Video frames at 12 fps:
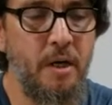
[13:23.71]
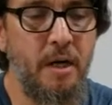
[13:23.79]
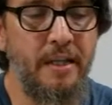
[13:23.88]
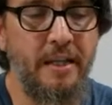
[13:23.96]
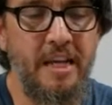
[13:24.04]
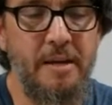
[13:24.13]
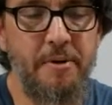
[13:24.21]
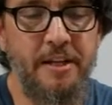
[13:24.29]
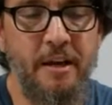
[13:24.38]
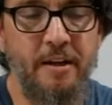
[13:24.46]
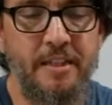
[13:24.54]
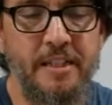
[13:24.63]
and they keep it
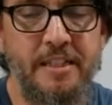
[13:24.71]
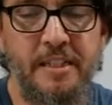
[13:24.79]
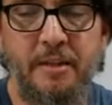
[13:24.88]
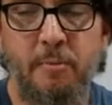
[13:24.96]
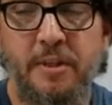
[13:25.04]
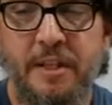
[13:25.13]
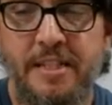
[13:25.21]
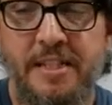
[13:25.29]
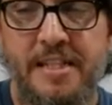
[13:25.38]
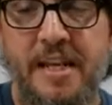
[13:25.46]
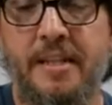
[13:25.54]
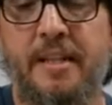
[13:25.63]
down at this end when they
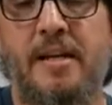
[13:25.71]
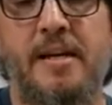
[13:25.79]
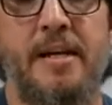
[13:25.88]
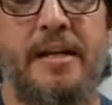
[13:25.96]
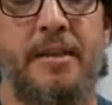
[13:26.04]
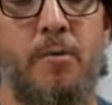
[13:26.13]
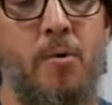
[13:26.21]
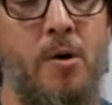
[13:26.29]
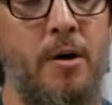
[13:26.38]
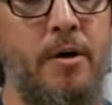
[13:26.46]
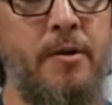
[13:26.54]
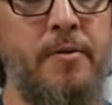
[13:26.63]
set the line in the water.